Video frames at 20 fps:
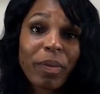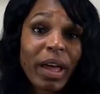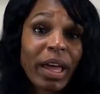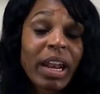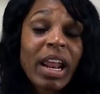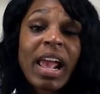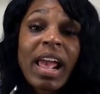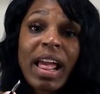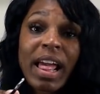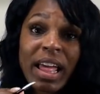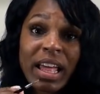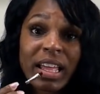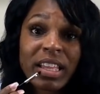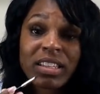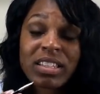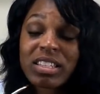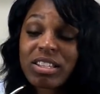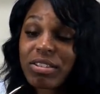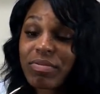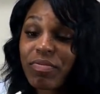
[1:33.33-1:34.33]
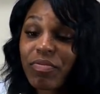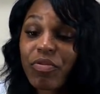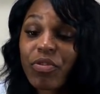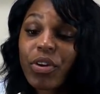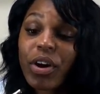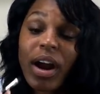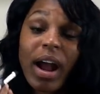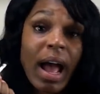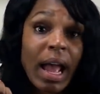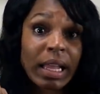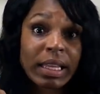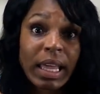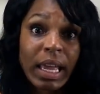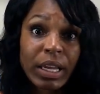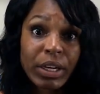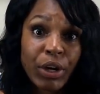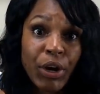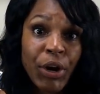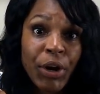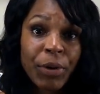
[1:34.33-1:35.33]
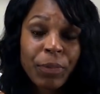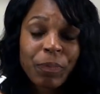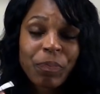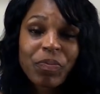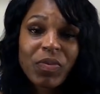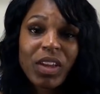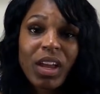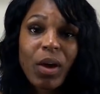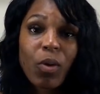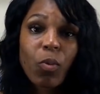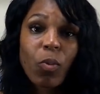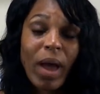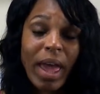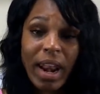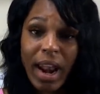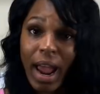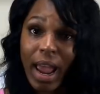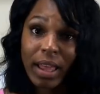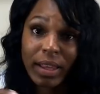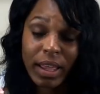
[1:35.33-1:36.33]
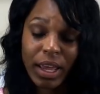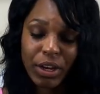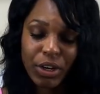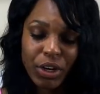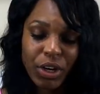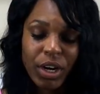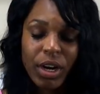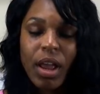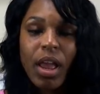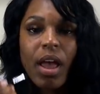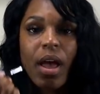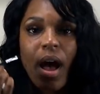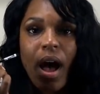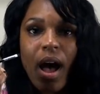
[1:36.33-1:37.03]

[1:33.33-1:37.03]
but it's for eyeliner, wet eyeliner,